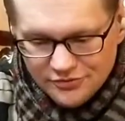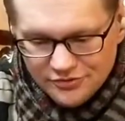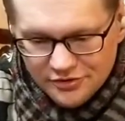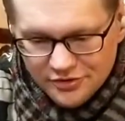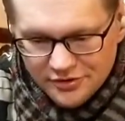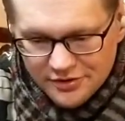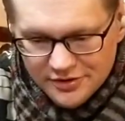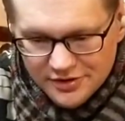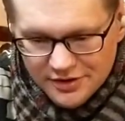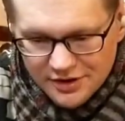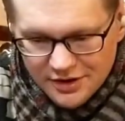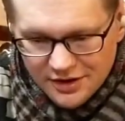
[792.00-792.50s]

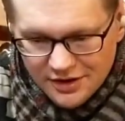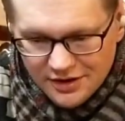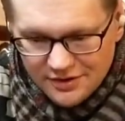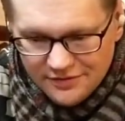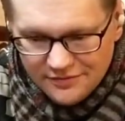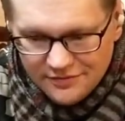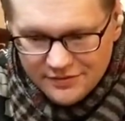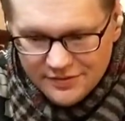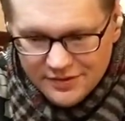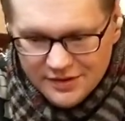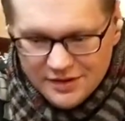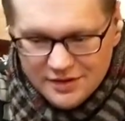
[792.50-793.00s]
Turn it off.
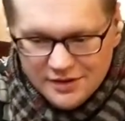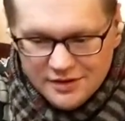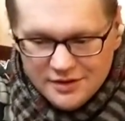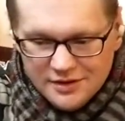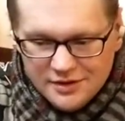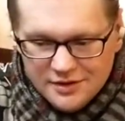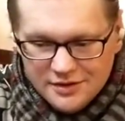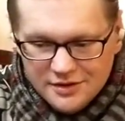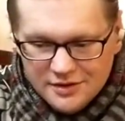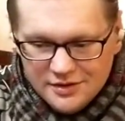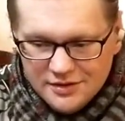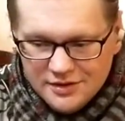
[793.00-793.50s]

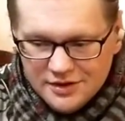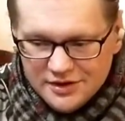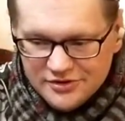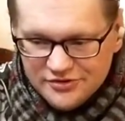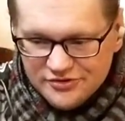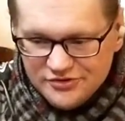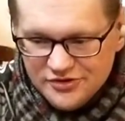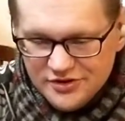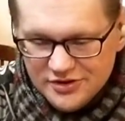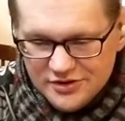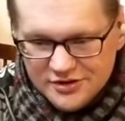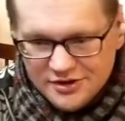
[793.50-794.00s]
And like I
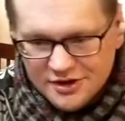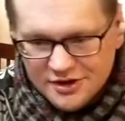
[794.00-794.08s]
said,